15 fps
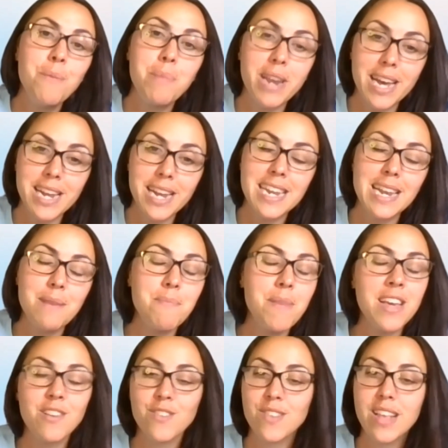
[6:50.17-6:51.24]
but ideally
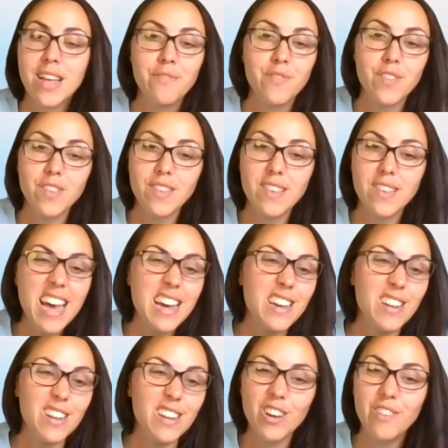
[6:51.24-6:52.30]
make yourself sat
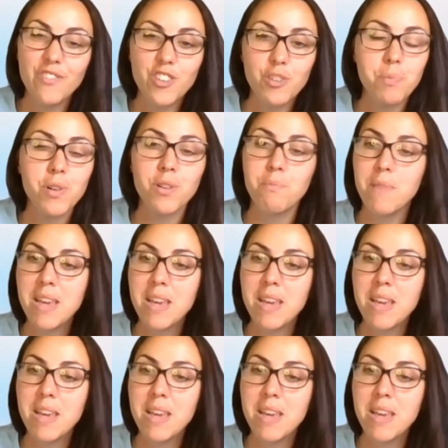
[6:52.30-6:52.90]
comfortable,